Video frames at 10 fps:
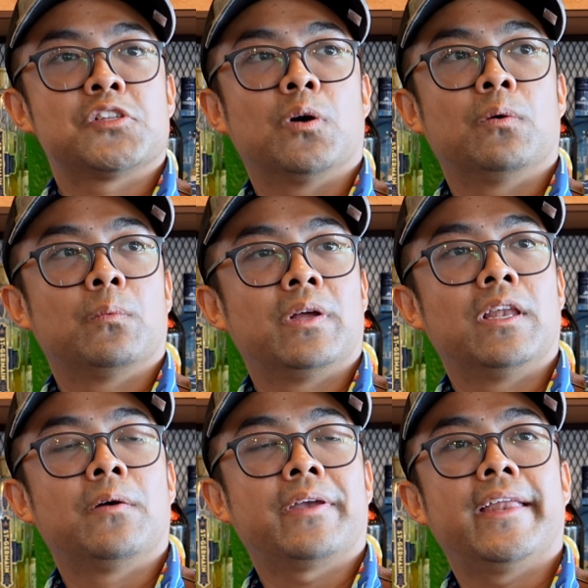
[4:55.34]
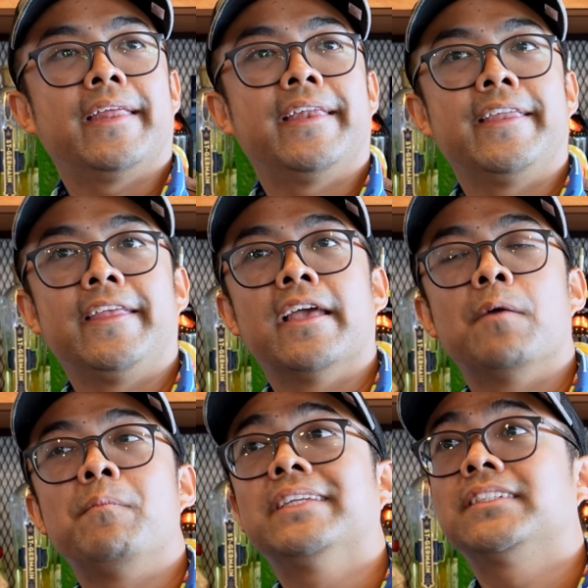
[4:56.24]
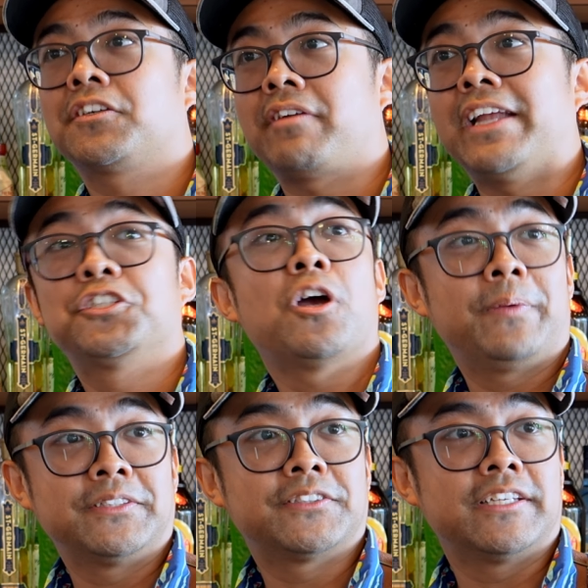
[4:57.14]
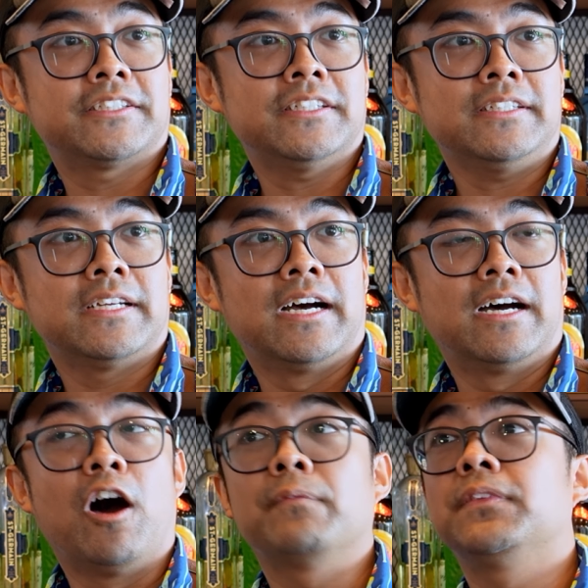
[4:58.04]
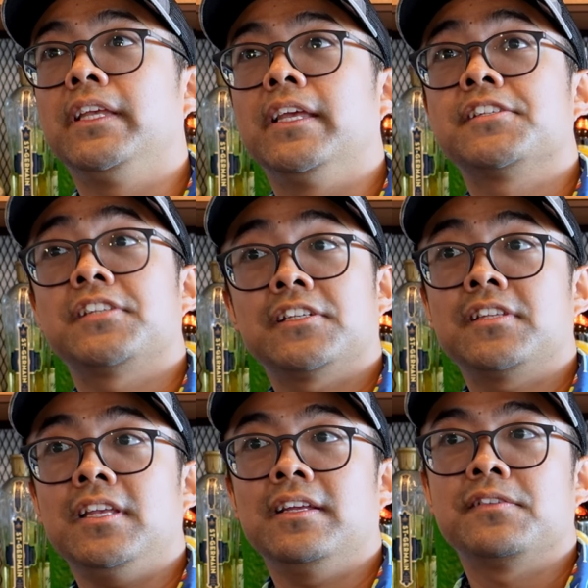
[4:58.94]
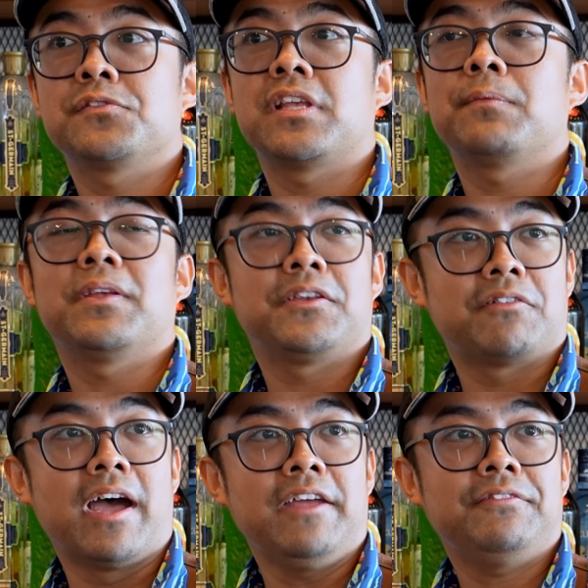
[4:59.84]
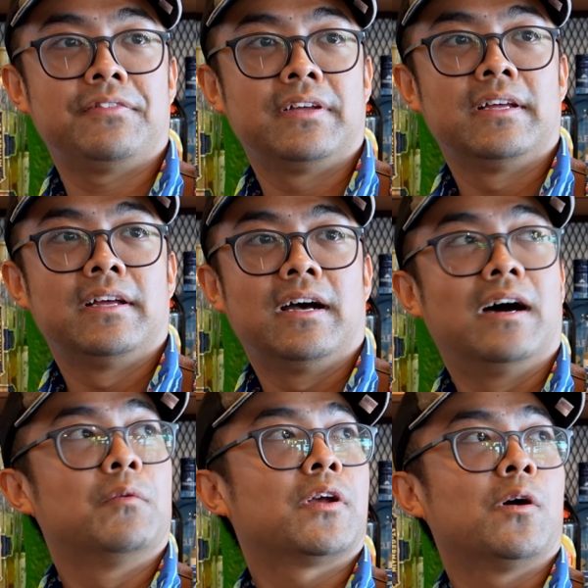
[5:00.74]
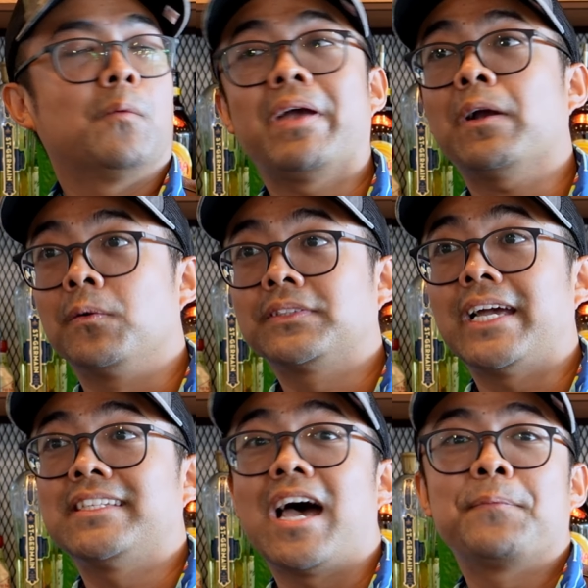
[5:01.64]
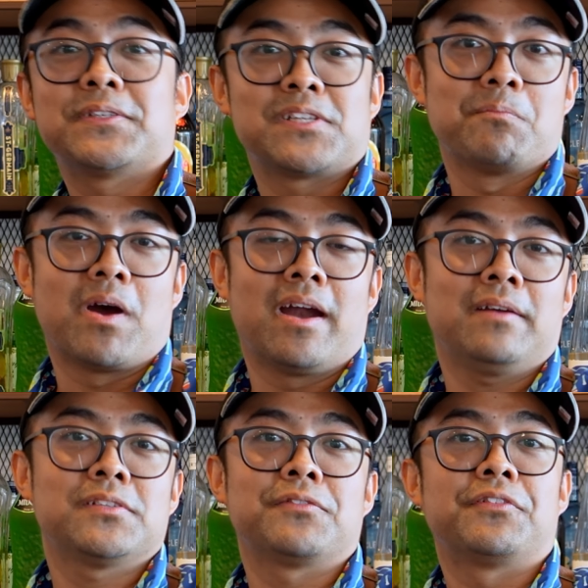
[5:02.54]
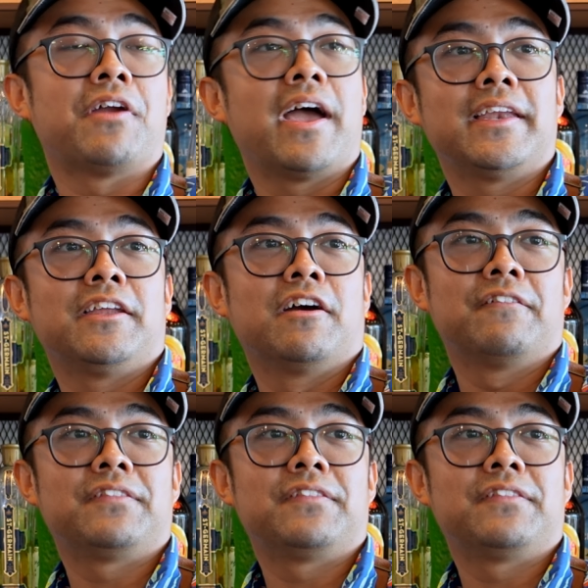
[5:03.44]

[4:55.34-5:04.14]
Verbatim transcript: So we're located in the uh, Mesa Grand Shopping Center uh, off the uh, 60, Stapley Drive. Uh, we call Mae-Khong Thai Tapas and Bar. It's a variety of